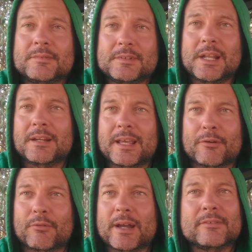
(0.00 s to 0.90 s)
Didn't get it
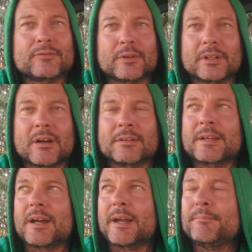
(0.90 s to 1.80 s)
right for a long
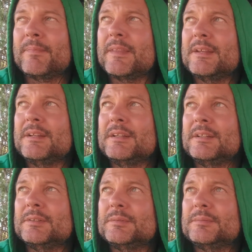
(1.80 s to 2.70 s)
time,
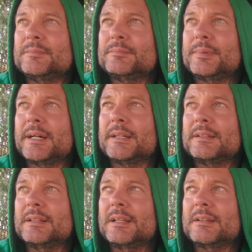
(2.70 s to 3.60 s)
but
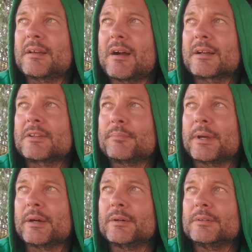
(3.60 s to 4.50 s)
he talked
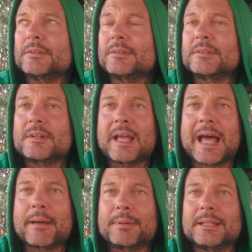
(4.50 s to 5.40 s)
about
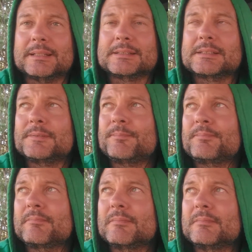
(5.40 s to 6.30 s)
happiness.
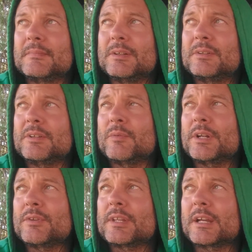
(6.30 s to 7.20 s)
When
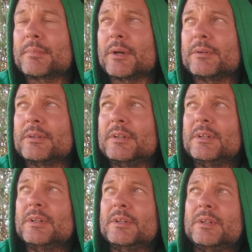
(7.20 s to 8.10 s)
you think about
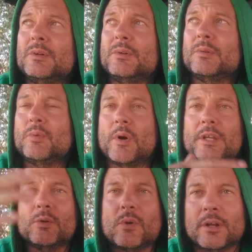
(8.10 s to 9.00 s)
what
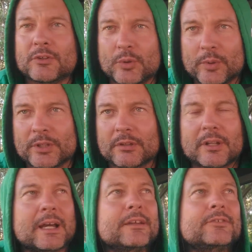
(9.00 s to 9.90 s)
you want to do with your
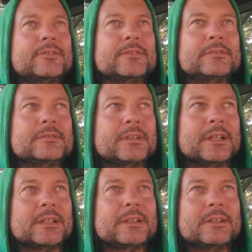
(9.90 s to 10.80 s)
life,
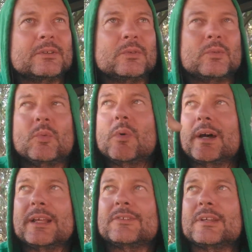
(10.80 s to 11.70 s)
like,
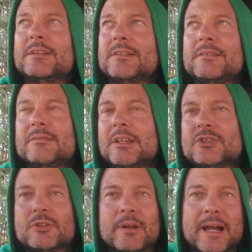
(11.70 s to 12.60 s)
what is it that
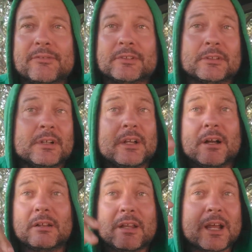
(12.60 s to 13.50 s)
you're after?
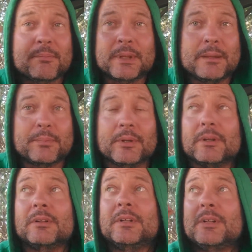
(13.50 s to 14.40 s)
A lot of people